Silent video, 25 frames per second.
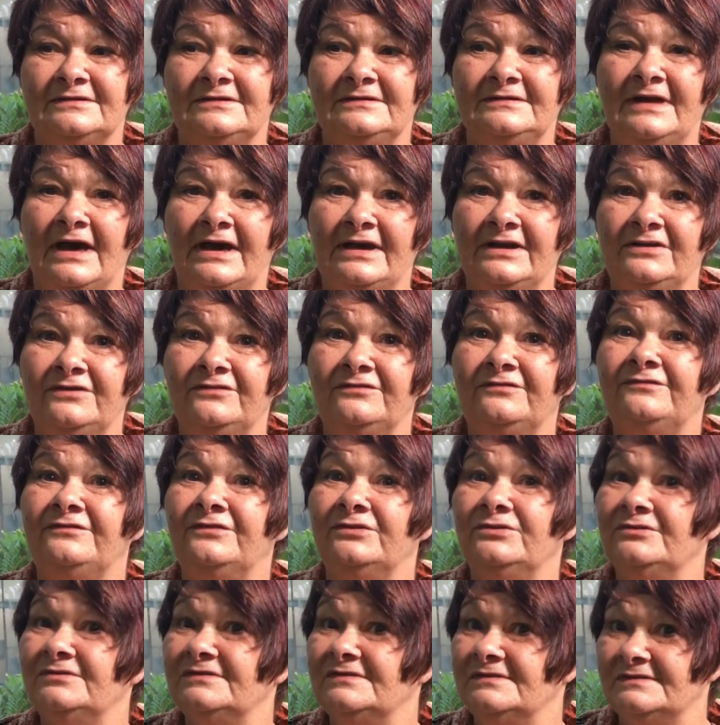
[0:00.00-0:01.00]
native
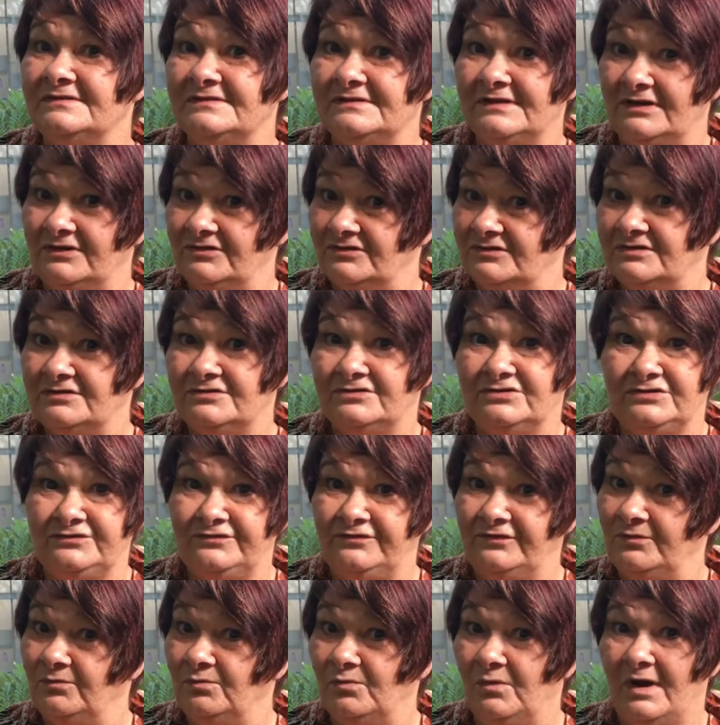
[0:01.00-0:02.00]
foods in such
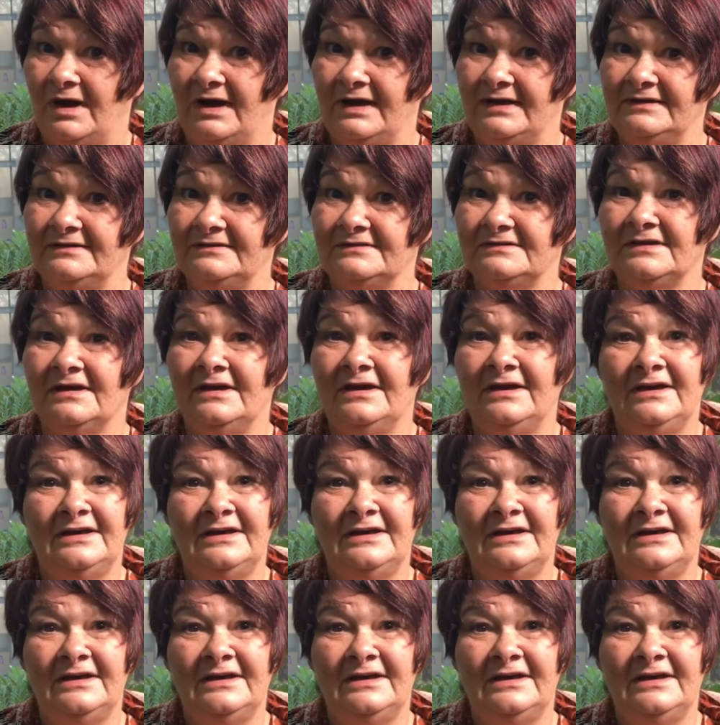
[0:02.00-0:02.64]
different ways.